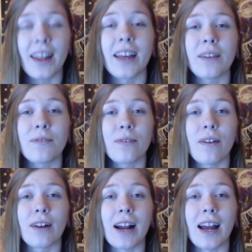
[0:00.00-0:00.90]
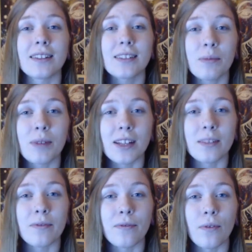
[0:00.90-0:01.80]
Like, if you've ever had sleep
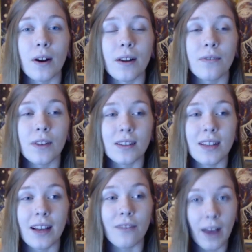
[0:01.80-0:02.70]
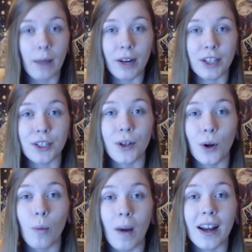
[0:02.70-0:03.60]
paralysis before, it feels like vibration. Your
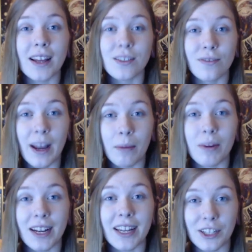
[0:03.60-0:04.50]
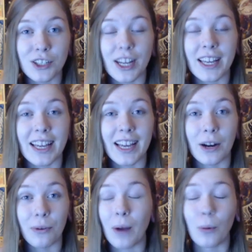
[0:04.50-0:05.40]
whole body is vibrating and shaking
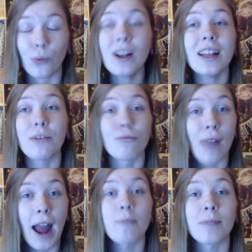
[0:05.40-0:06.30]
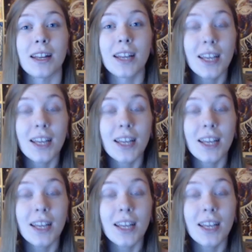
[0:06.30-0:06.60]
at a really rapid,